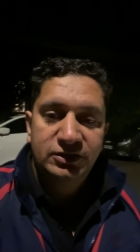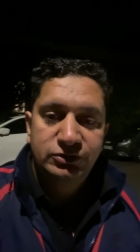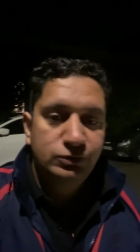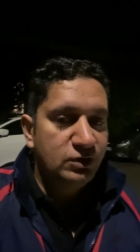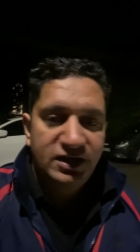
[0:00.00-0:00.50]

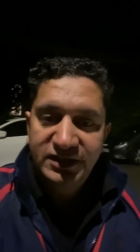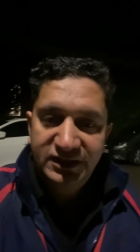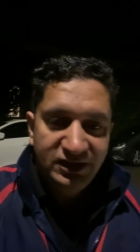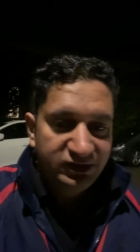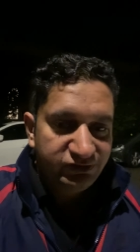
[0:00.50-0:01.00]
you can't
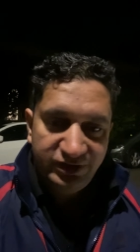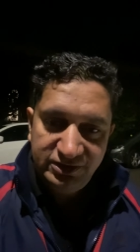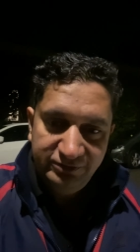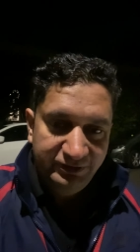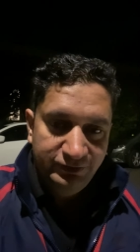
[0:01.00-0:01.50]
eat it
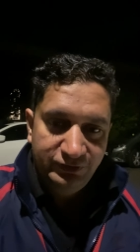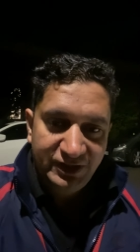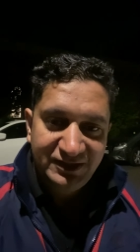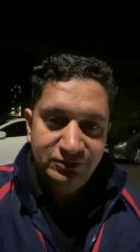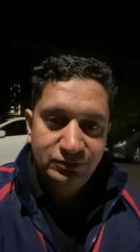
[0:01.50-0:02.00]
straight away all
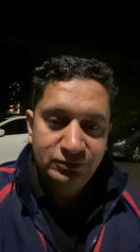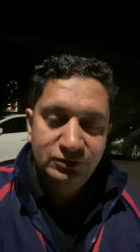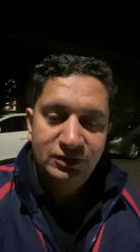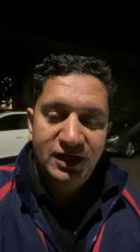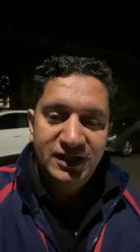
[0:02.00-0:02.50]
right
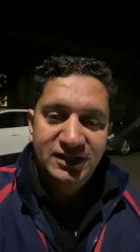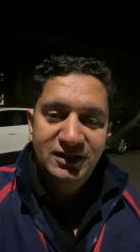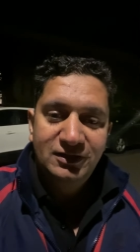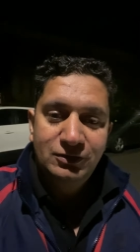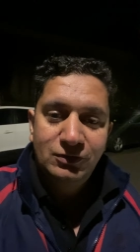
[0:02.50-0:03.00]
so
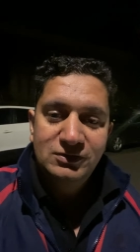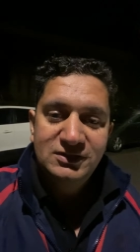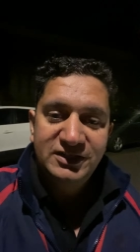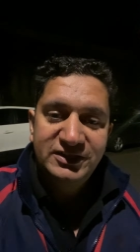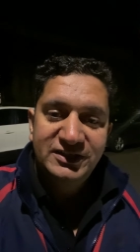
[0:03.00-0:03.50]
i call
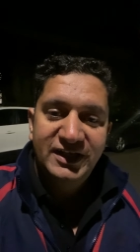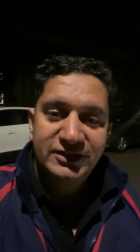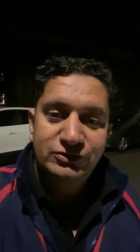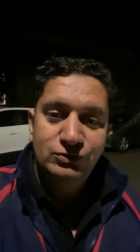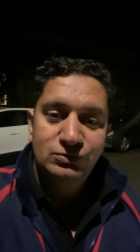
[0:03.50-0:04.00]
london egg
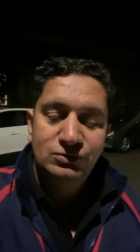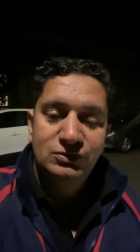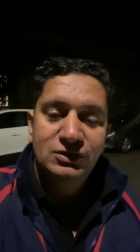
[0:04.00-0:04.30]
to